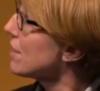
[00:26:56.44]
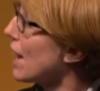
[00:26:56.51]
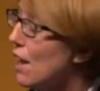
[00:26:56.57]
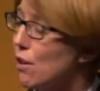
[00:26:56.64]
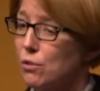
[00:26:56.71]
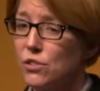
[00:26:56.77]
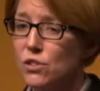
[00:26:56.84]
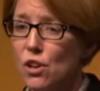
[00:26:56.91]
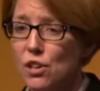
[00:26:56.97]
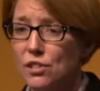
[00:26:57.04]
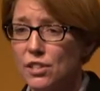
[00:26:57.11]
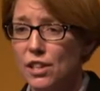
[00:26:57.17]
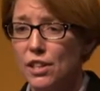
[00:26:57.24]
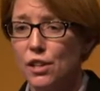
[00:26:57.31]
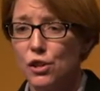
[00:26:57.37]
now.
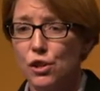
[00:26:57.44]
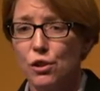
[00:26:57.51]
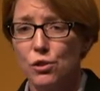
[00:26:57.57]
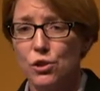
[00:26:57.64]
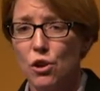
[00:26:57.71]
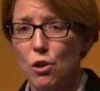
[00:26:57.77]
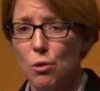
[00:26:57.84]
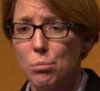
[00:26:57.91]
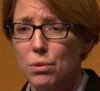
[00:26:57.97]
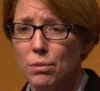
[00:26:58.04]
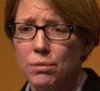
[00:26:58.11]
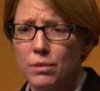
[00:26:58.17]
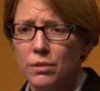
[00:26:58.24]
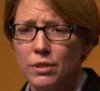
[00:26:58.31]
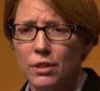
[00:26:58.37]
Started in a new job.
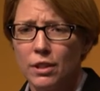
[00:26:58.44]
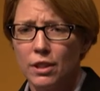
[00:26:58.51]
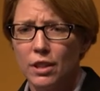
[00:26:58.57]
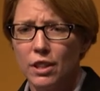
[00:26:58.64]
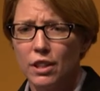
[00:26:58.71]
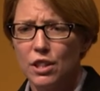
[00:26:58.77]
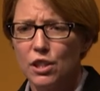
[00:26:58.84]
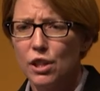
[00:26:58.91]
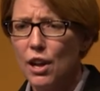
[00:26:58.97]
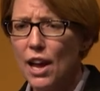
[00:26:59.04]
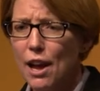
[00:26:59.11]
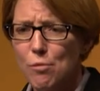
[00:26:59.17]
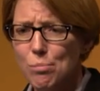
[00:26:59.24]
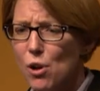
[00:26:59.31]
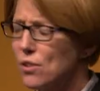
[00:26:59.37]
You know,
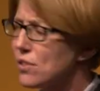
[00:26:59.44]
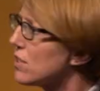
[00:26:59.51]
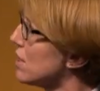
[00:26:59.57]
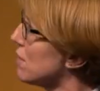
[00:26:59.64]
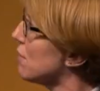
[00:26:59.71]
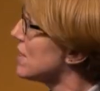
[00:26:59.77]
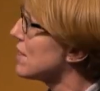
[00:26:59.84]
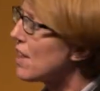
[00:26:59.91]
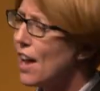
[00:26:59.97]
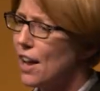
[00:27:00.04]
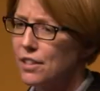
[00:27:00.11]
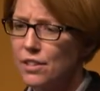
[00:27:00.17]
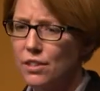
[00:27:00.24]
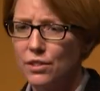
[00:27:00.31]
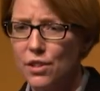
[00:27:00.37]
how positive is that?